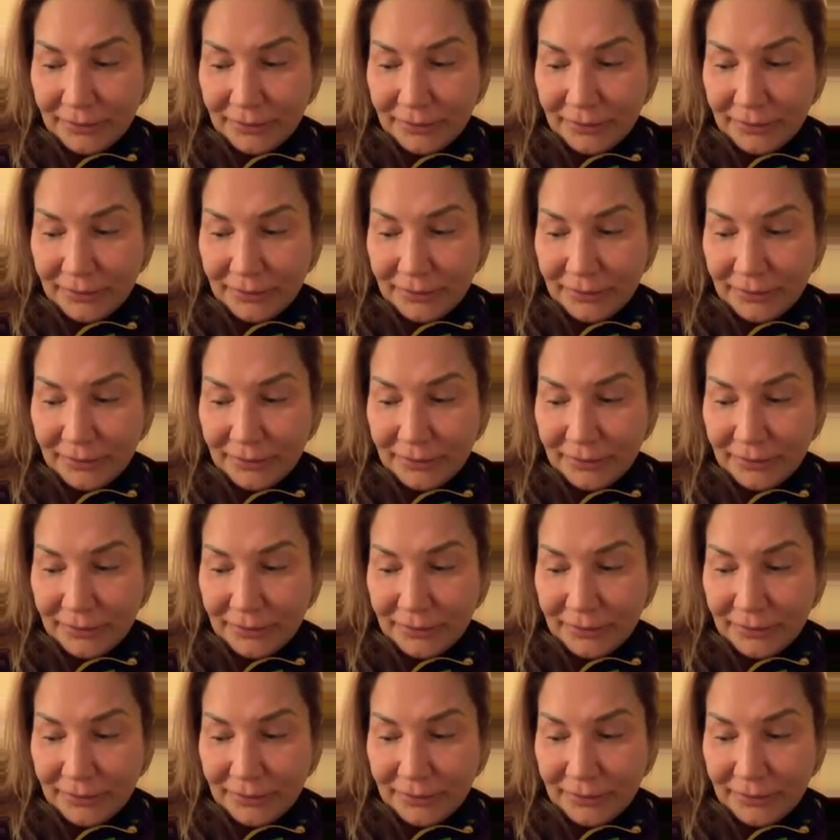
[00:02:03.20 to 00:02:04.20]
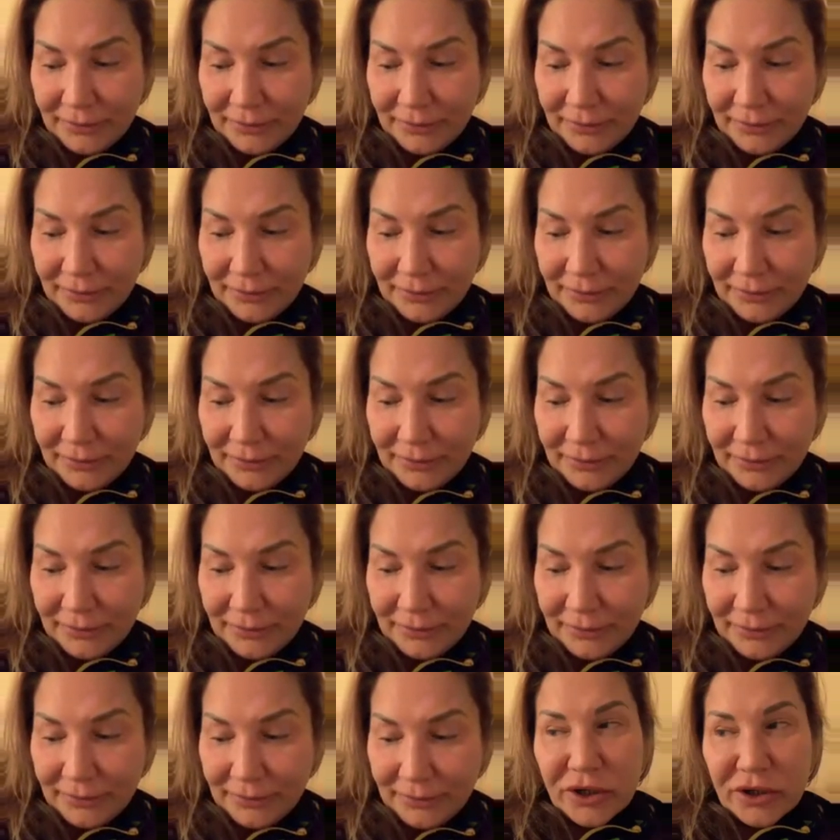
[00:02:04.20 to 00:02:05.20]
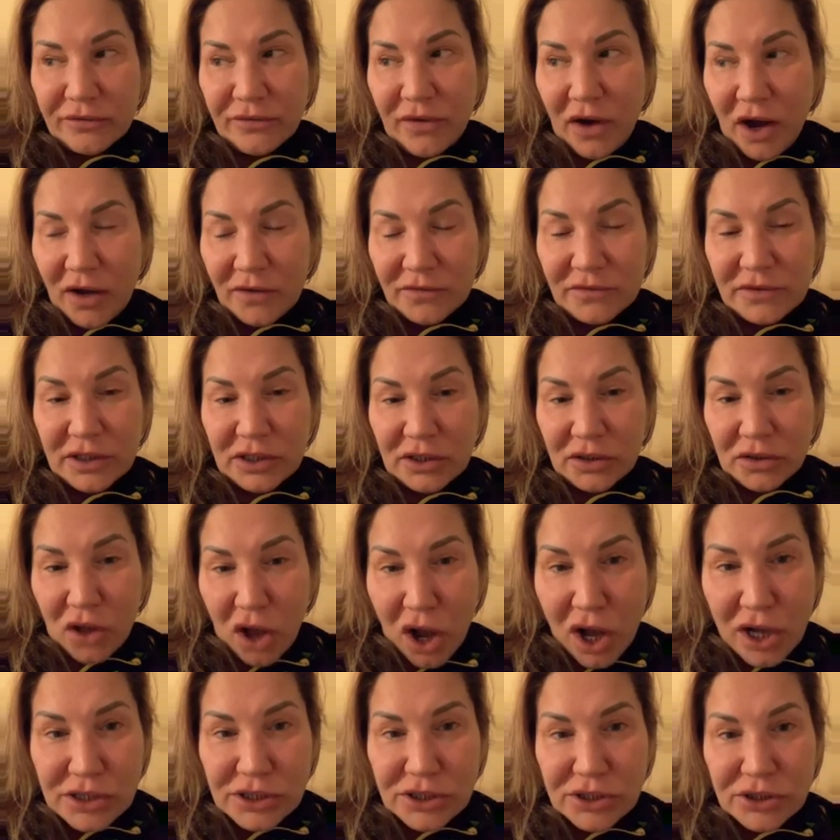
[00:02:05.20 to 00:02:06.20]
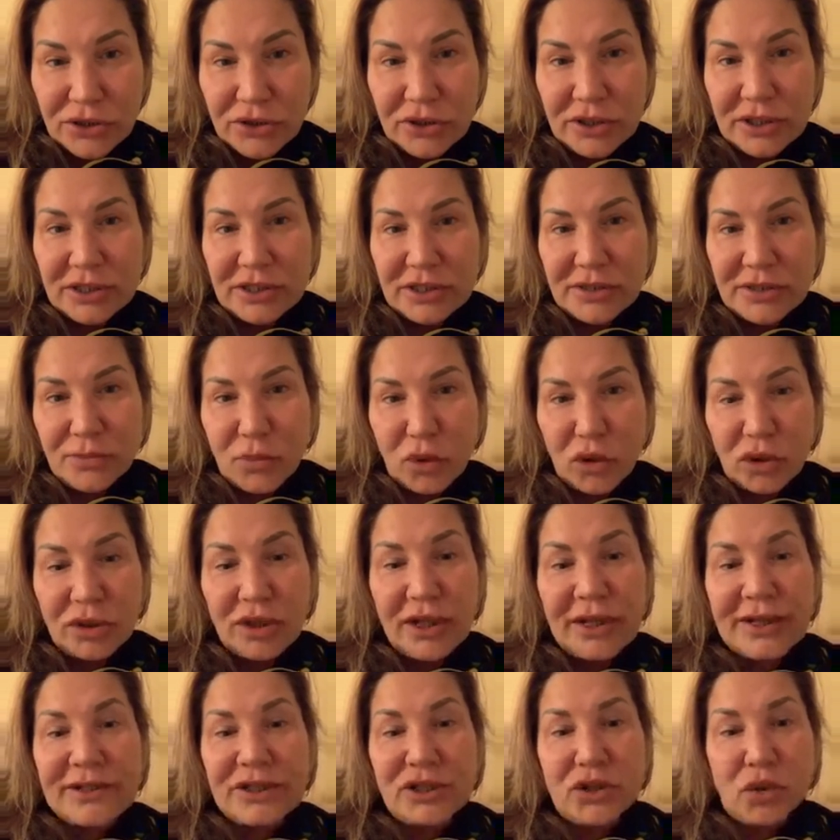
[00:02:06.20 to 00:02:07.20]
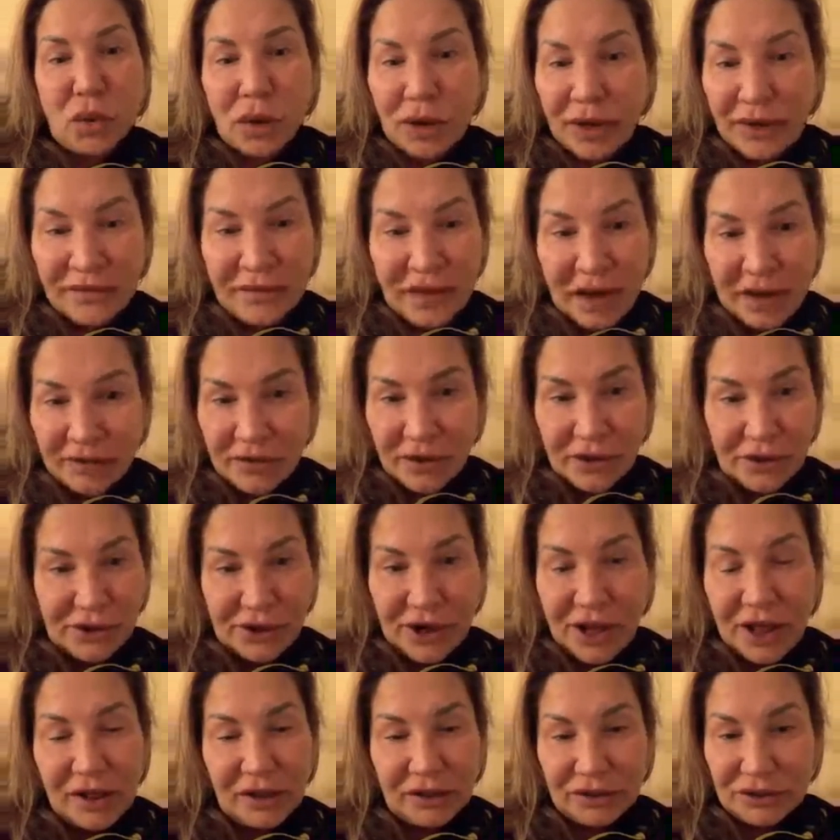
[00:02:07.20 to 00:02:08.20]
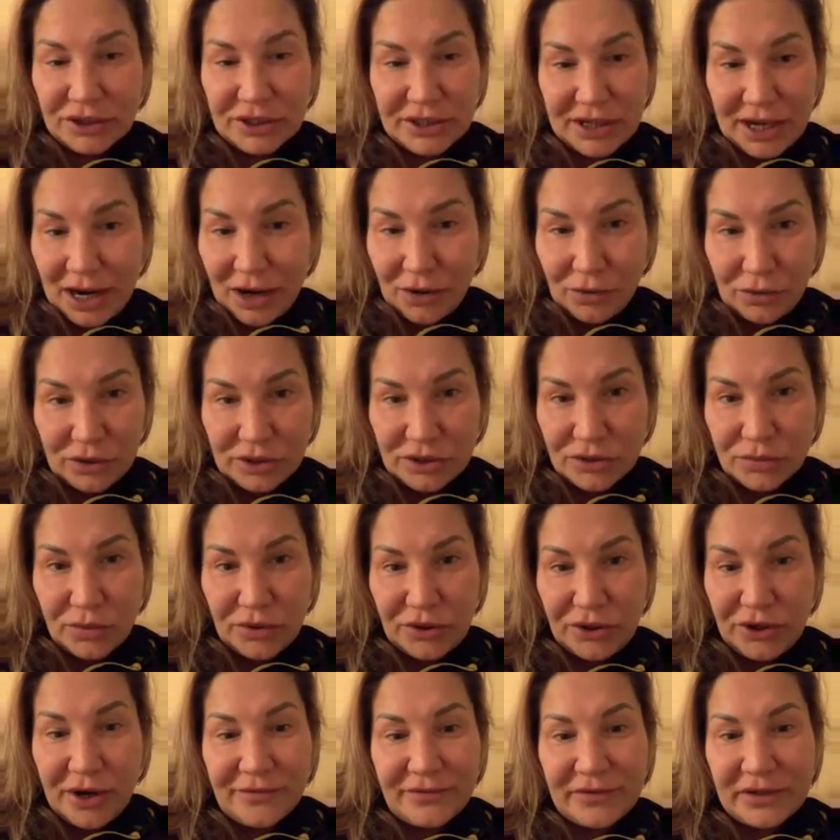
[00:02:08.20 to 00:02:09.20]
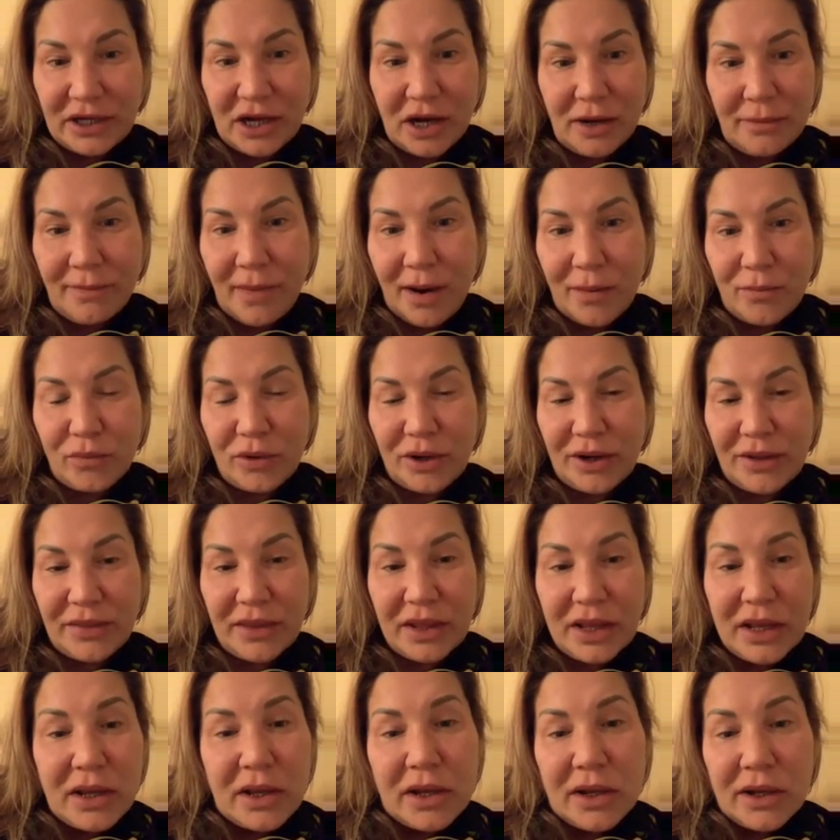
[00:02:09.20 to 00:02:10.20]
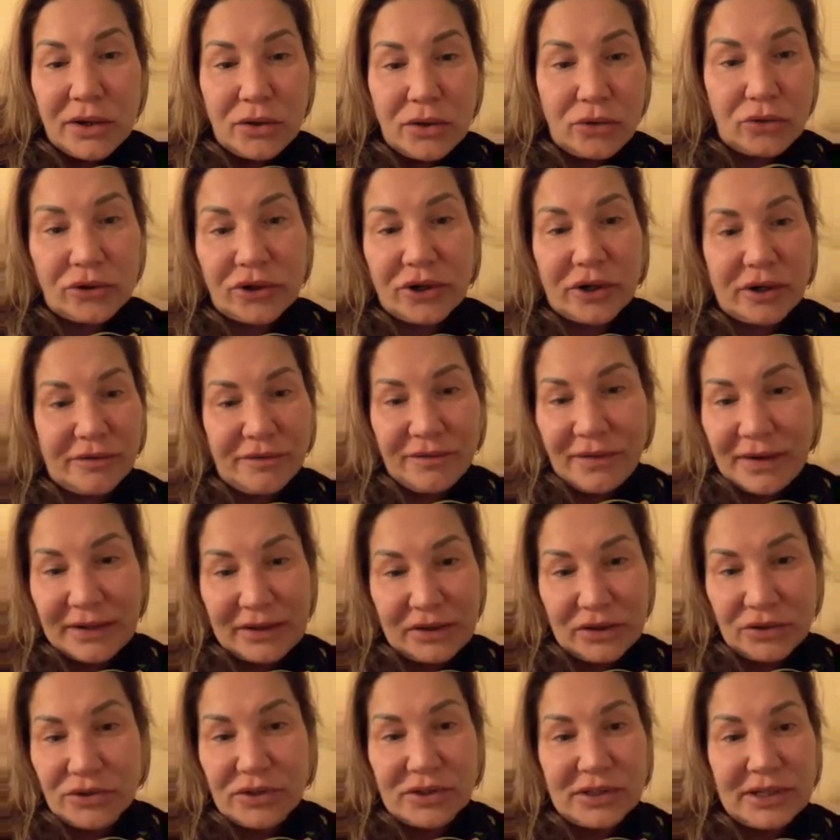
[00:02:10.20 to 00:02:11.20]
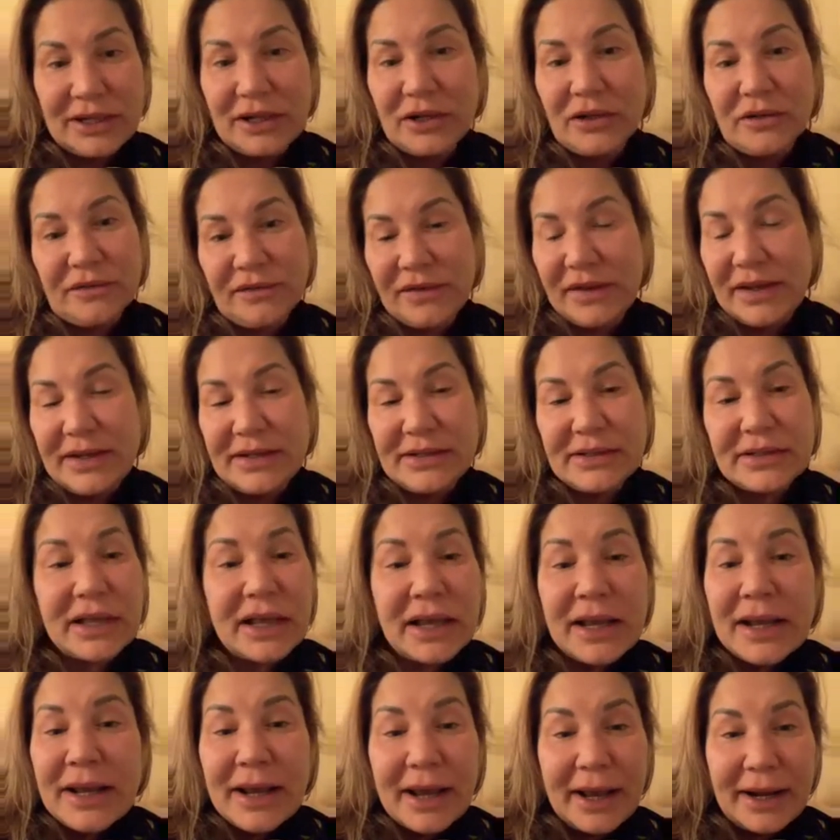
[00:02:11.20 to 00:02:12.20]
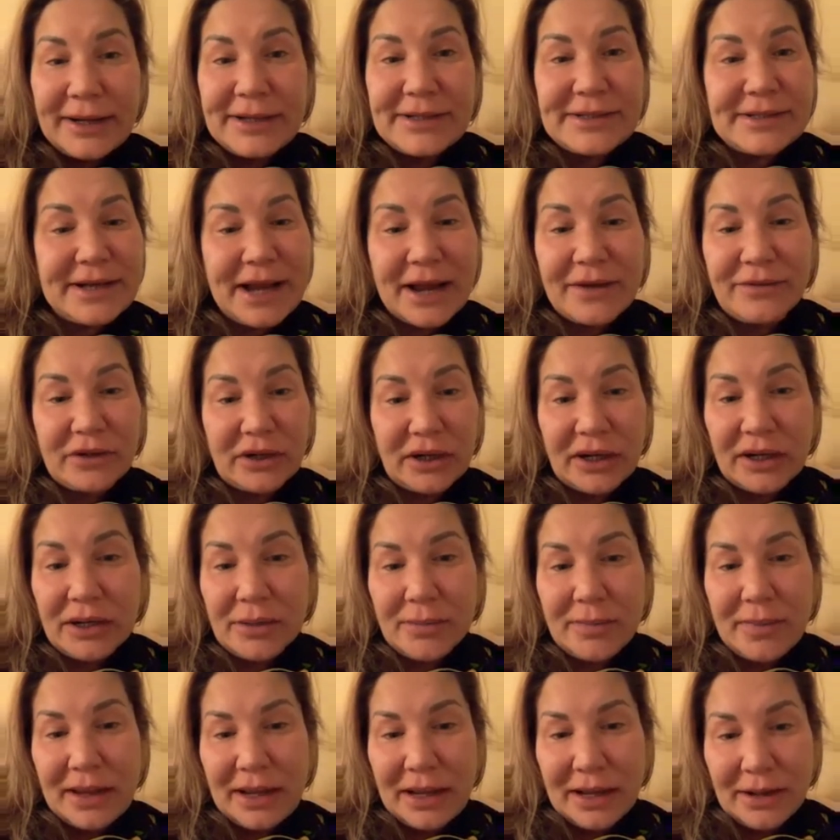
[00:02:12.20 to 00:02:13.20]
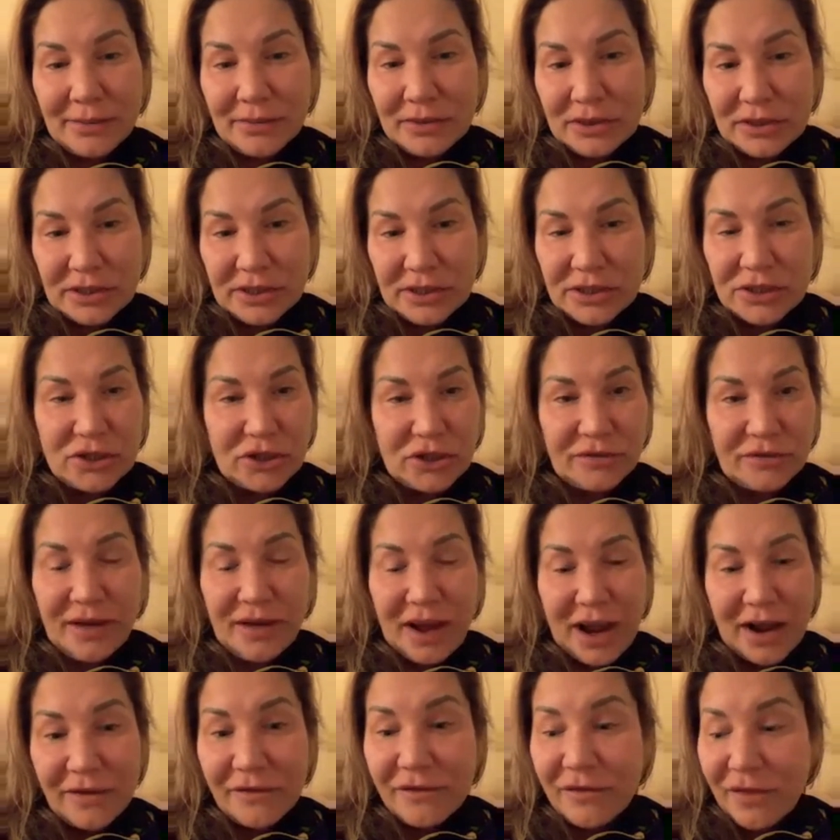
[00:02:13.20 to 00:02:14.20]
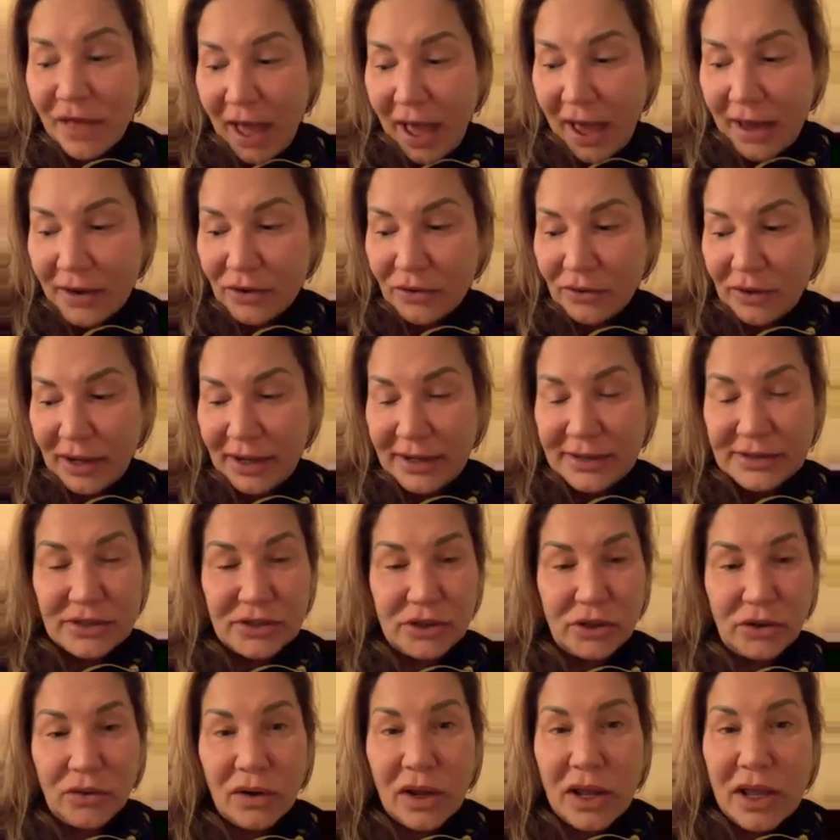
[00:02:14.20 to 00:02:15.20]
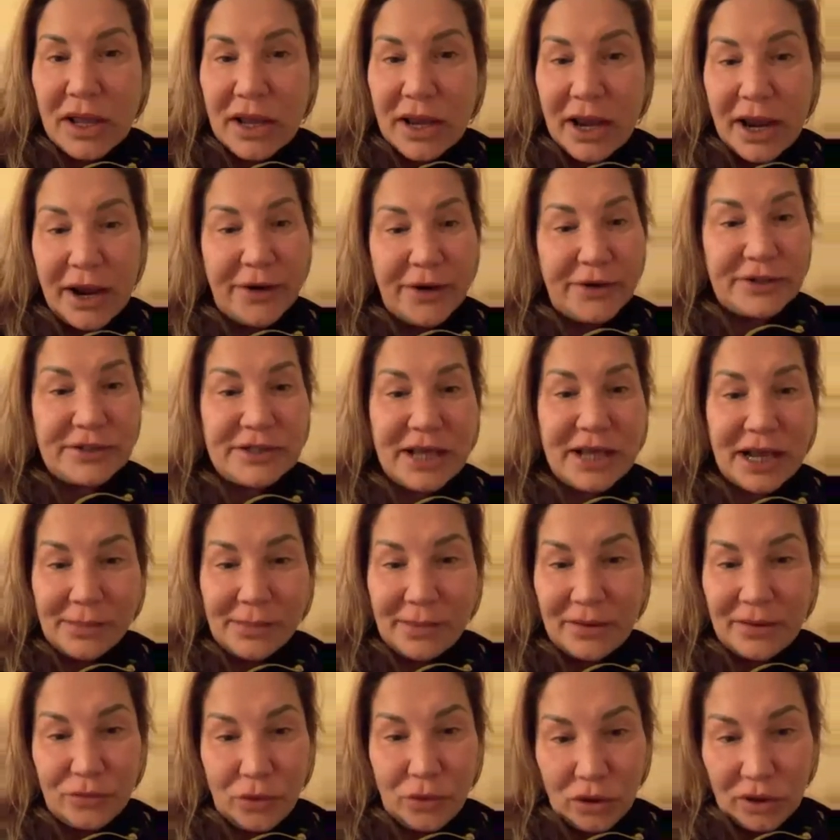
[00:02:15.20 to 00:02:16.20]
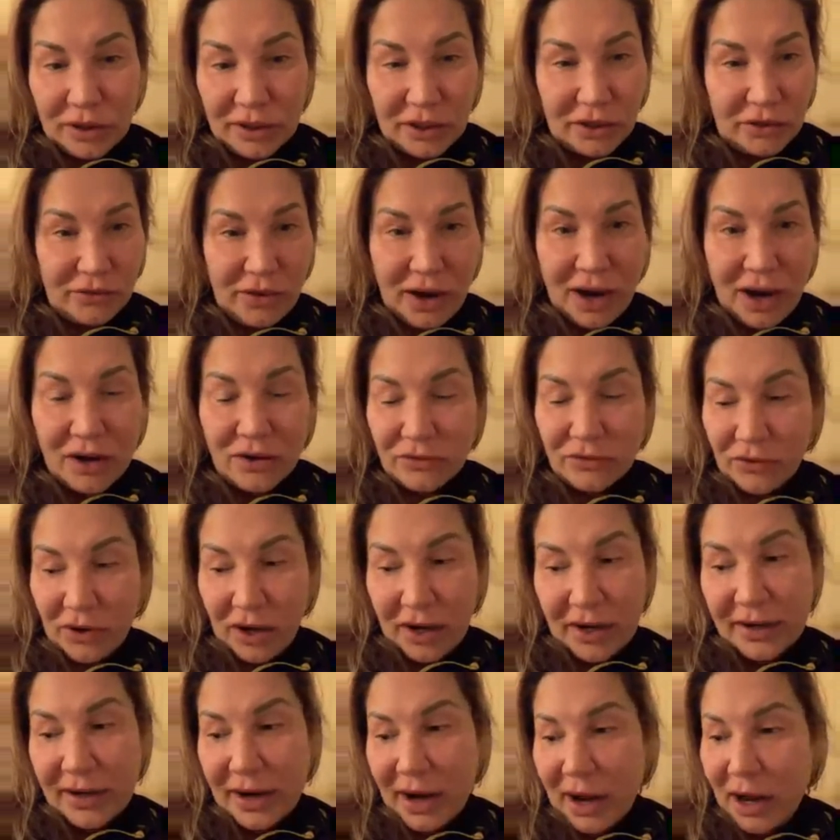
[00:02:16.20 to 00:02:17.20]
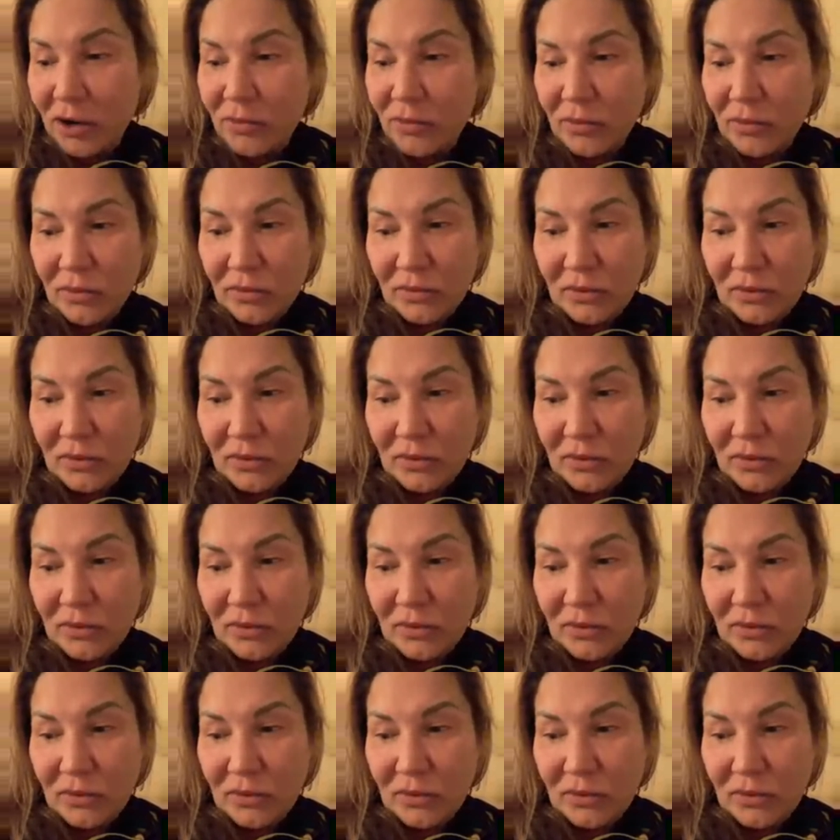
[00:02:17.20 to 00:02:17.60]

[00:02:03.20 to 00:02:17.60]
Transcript: So really, when you're involved in a lawsuit, it's more like $2,500 an hour is what you have to come up with in order to fight those legal fees. And he's never going to be able to survive that, okay? So Aaron's got to be rolling around right now